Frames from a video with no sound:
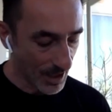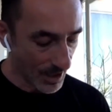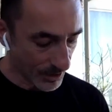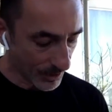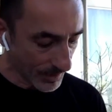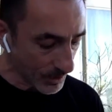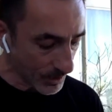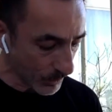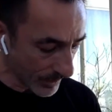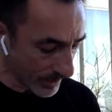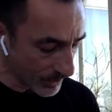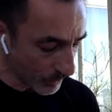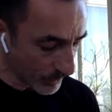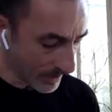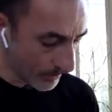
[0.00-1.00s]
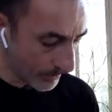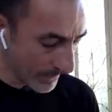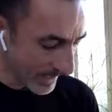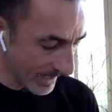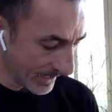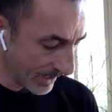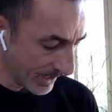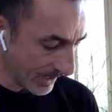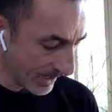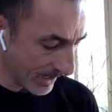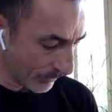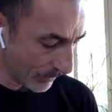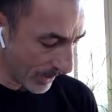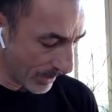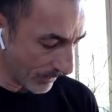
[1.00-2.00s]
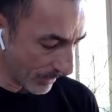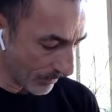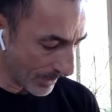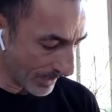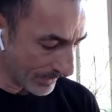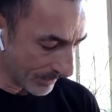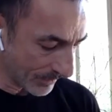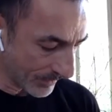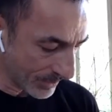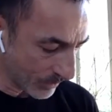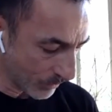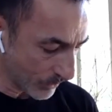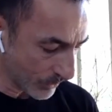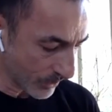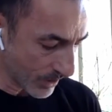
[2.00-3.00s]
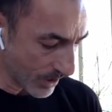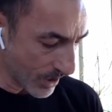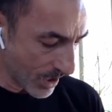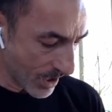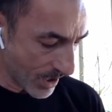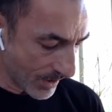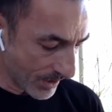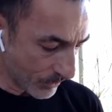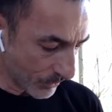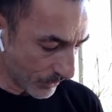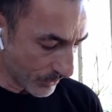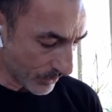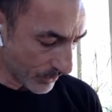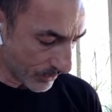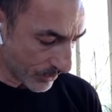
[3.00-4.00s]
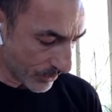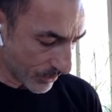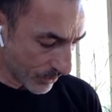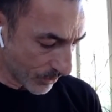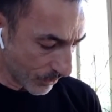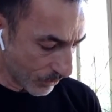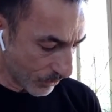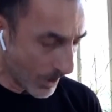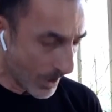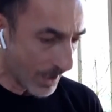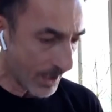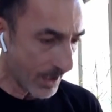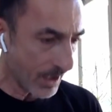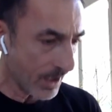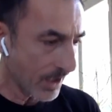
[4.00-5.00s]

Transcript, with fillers: So this was, this was the beginning of Primal Matter. This was, this was why